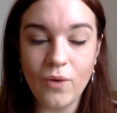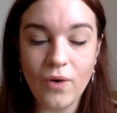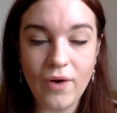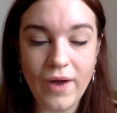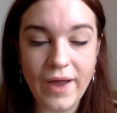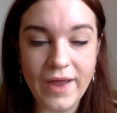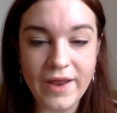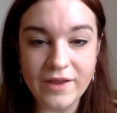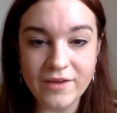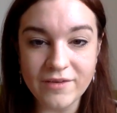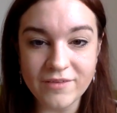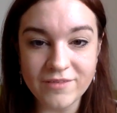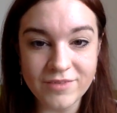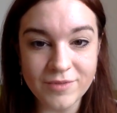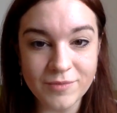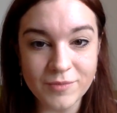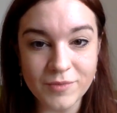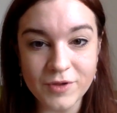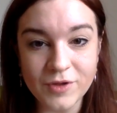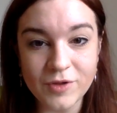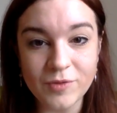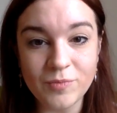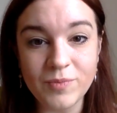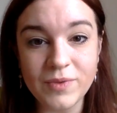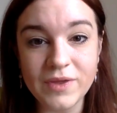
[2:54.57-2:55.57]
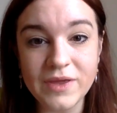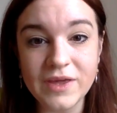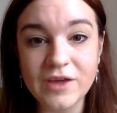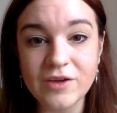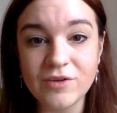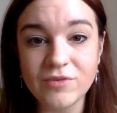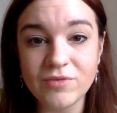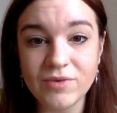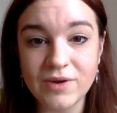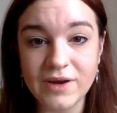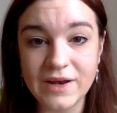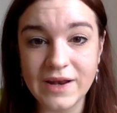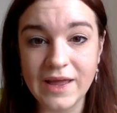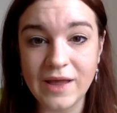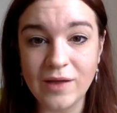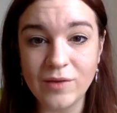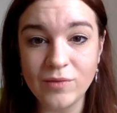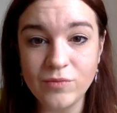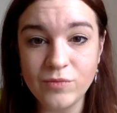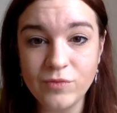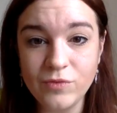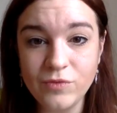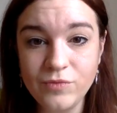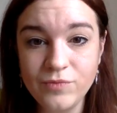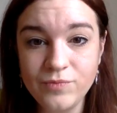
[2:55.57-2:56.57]
any of them could be really
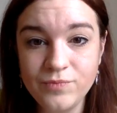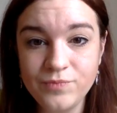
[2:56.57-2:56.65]
helpful.